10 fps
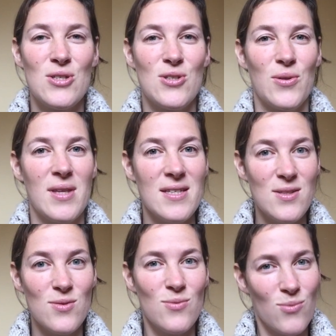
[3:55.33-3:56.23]
So
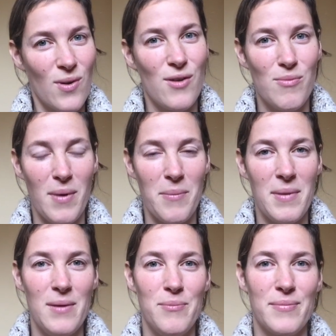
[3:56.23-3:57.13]
that's one of my
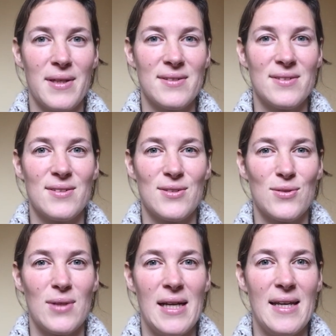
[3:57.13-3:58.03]
main
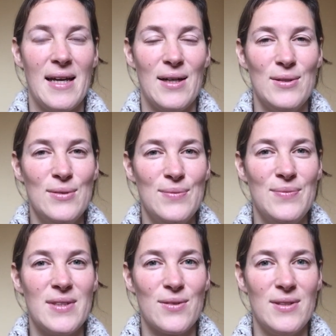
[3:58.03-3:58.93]
practices right now.
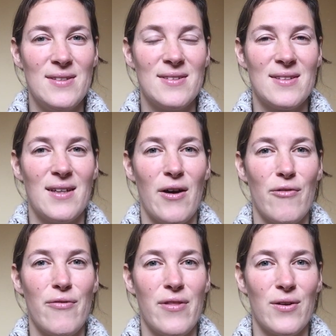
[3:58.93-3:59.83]
There is
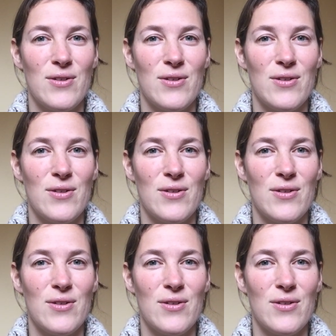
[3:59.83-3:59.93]
enough